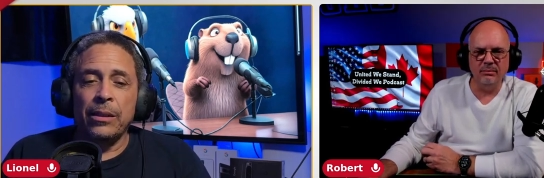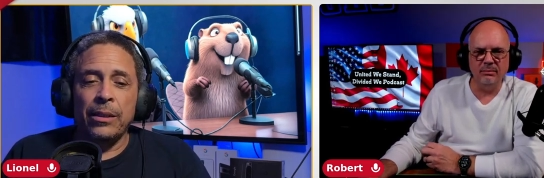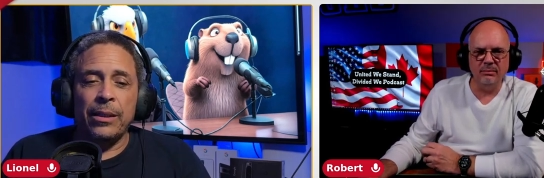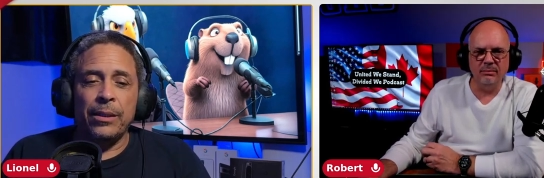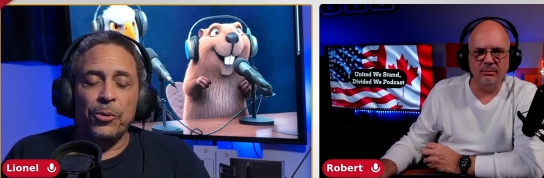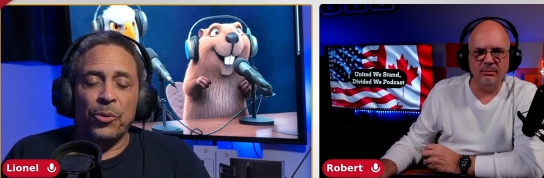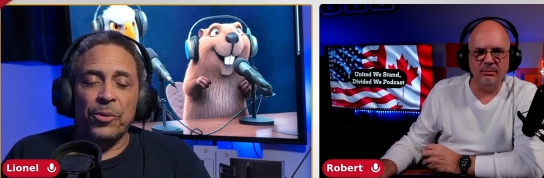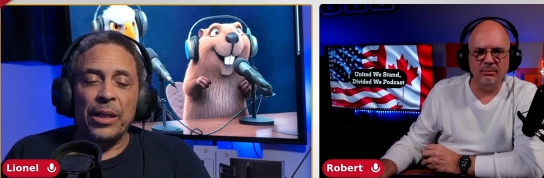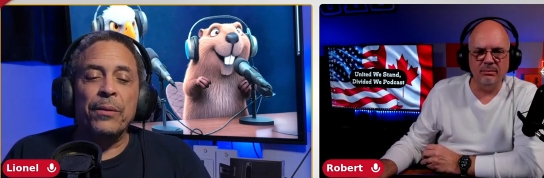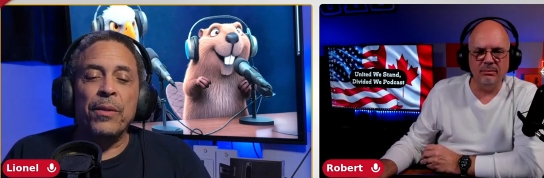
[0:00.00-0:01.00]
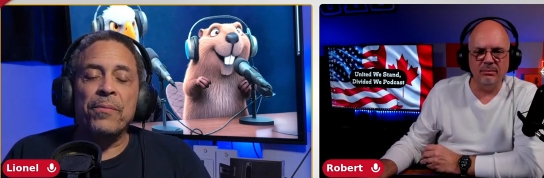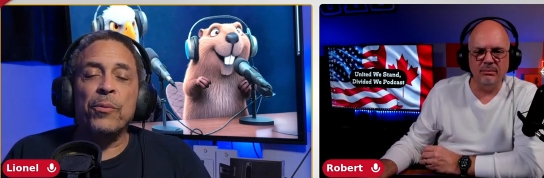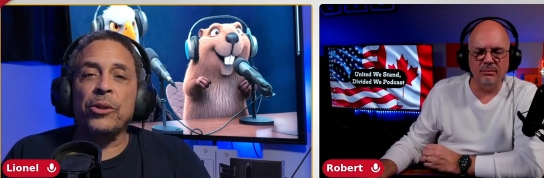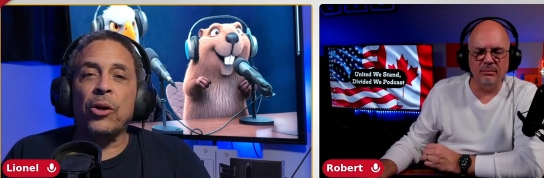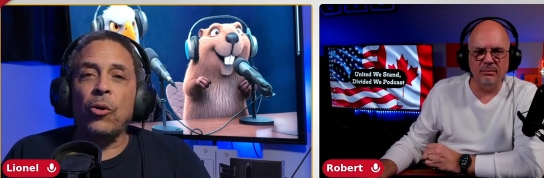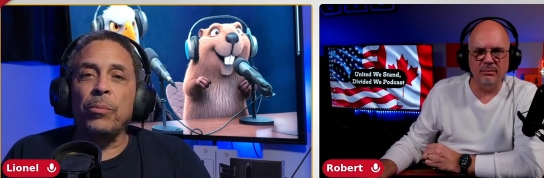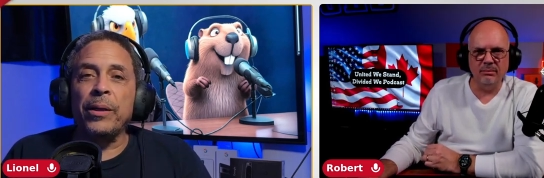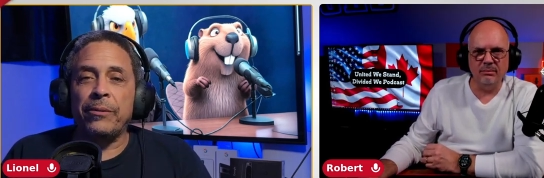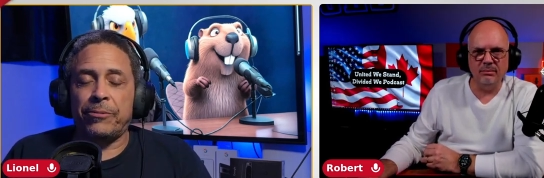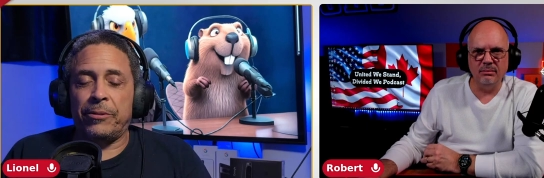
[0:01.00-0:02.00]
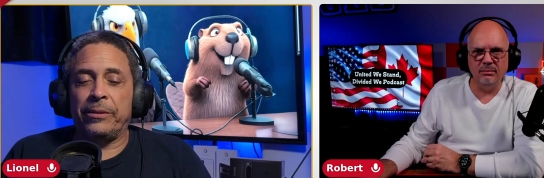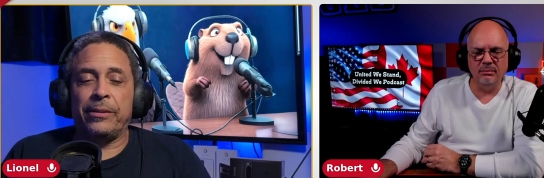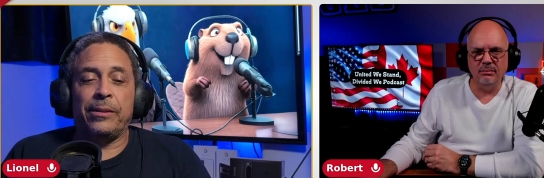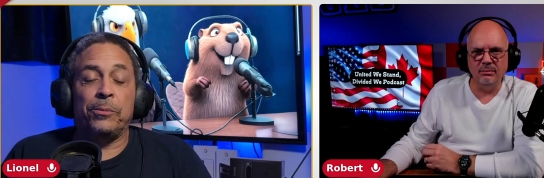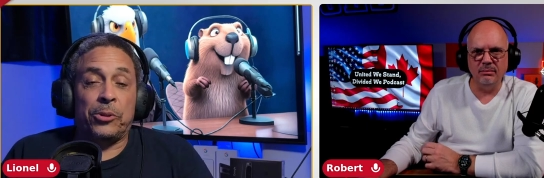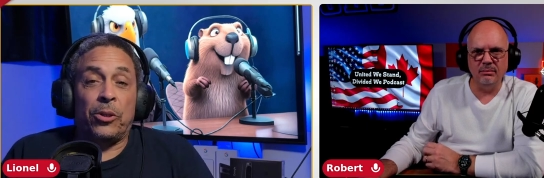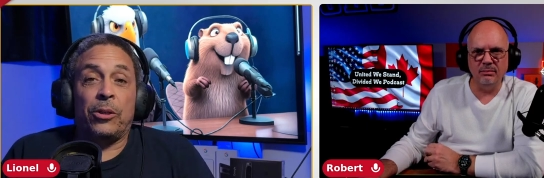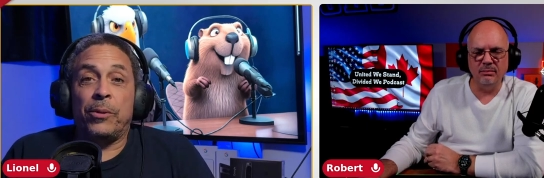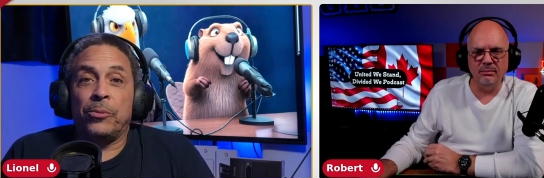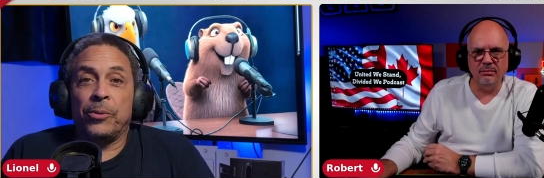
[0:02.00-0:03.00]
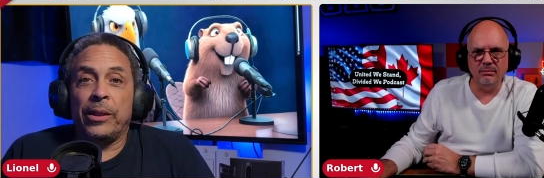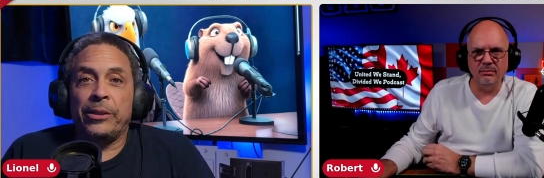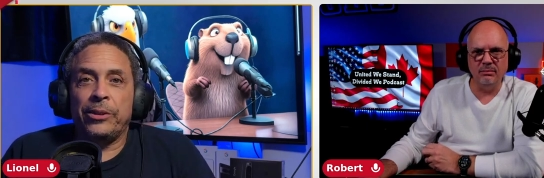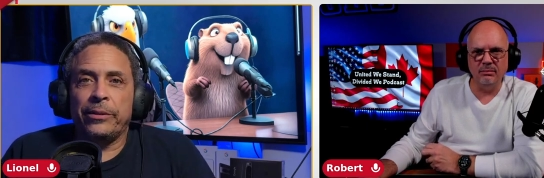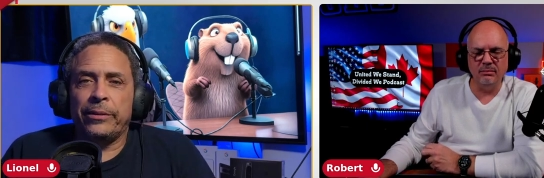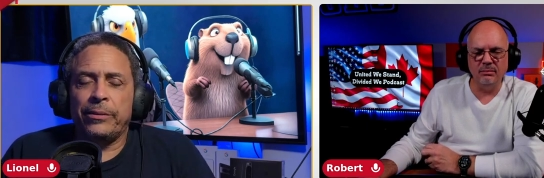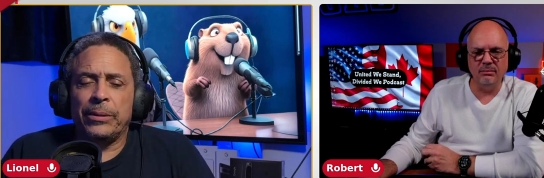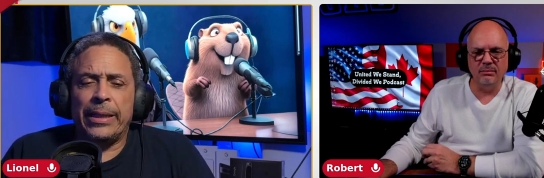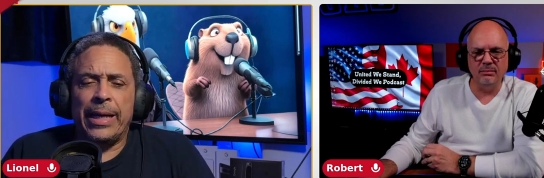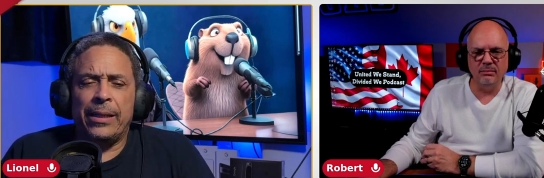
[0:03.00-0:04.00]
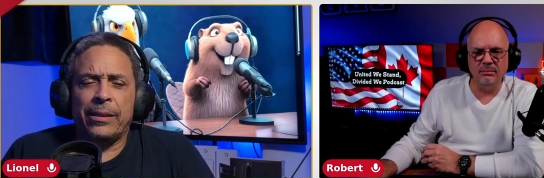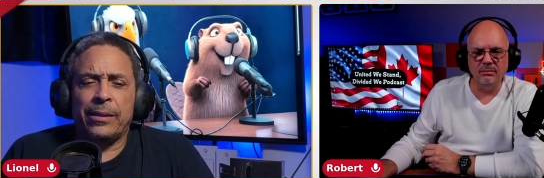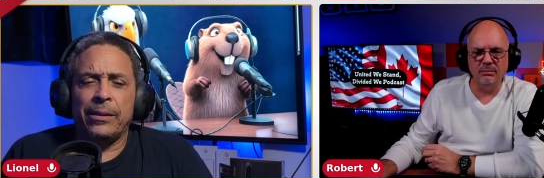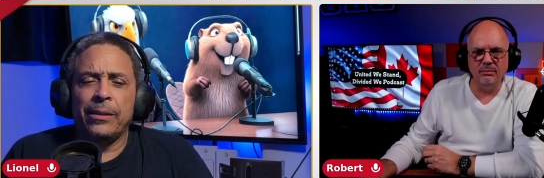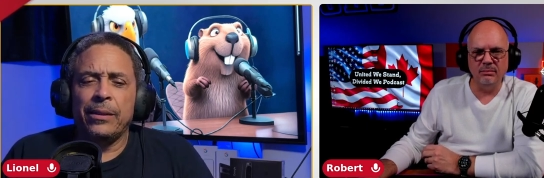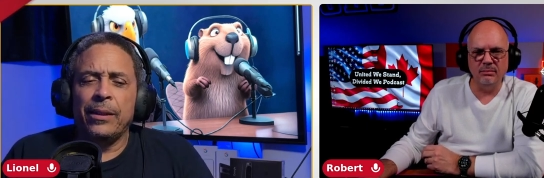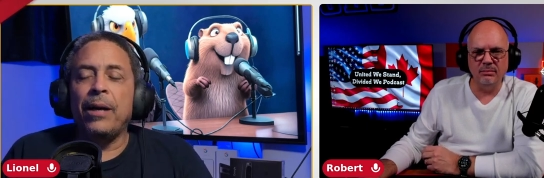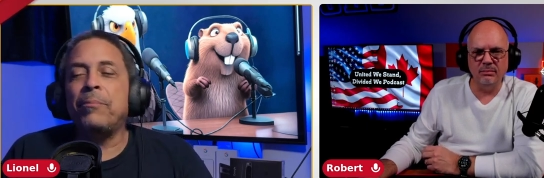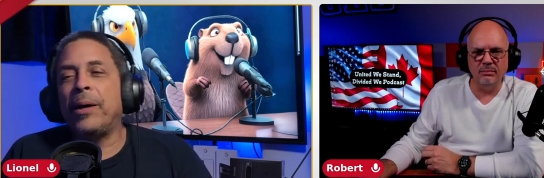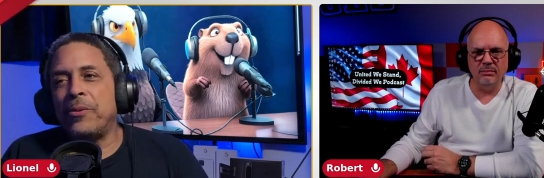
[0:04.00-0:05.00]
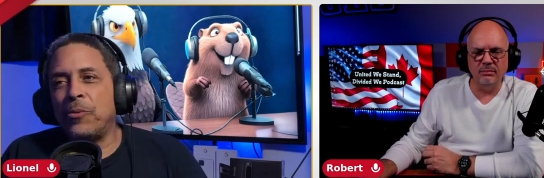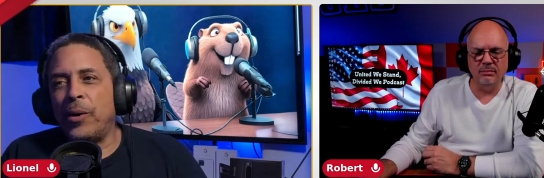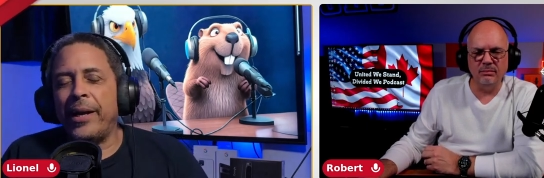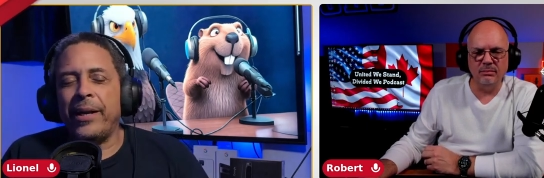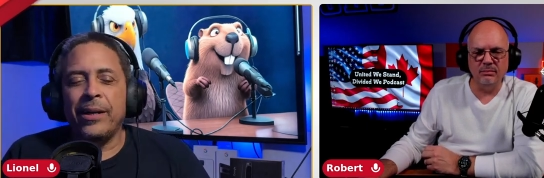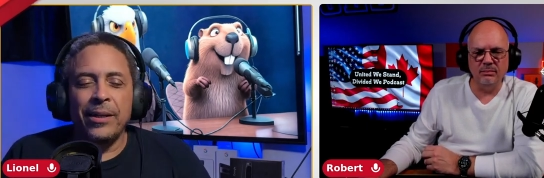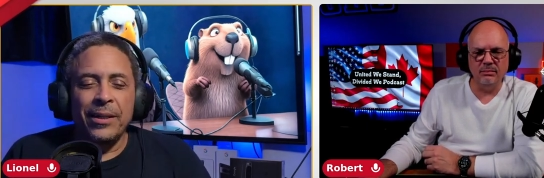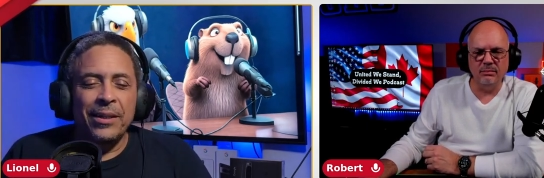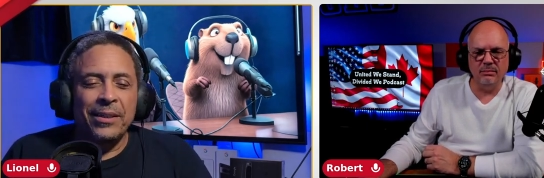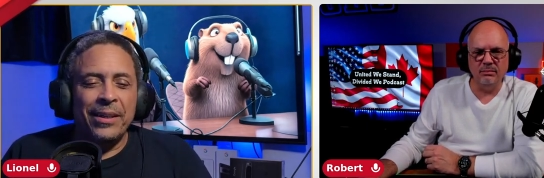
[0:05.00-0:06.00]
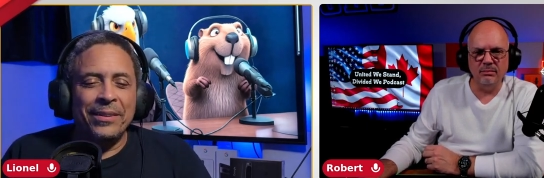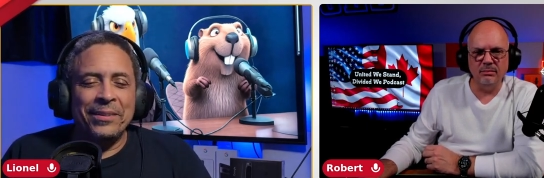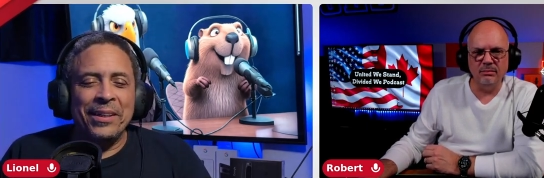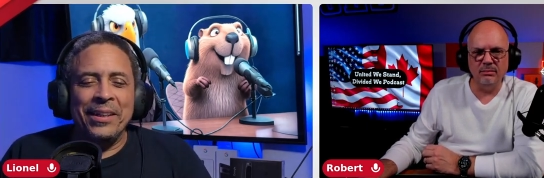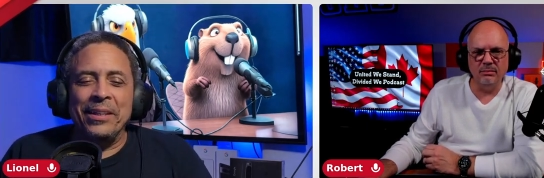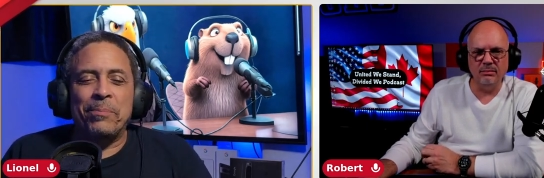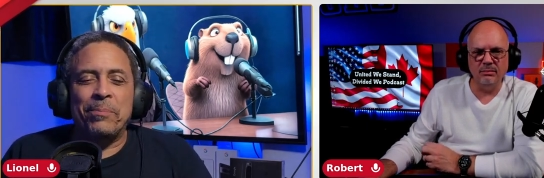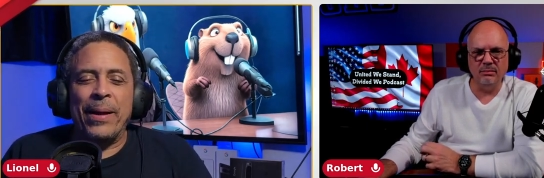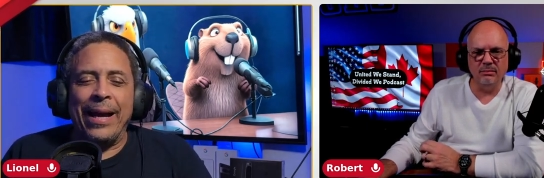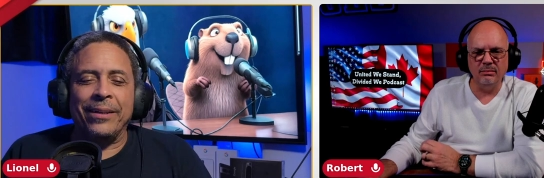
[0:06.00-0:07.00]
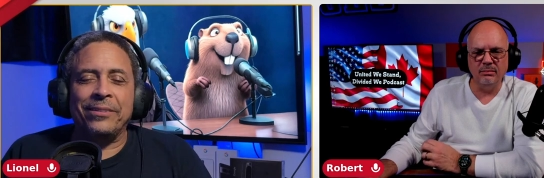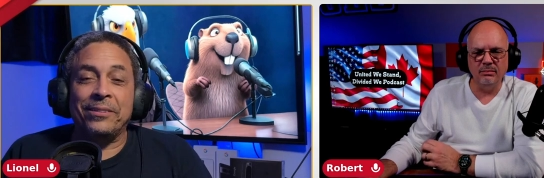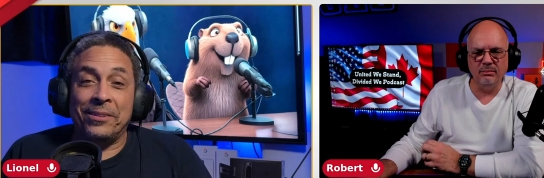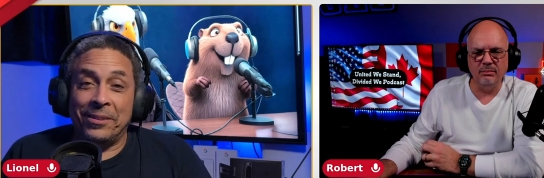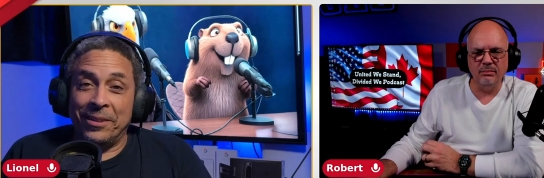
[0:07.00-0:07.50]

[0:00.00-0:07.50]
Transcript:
Speaker 1: And northern, like if it went to Albany, for instance, they would talk about relations with Canada. And by the way, in the past,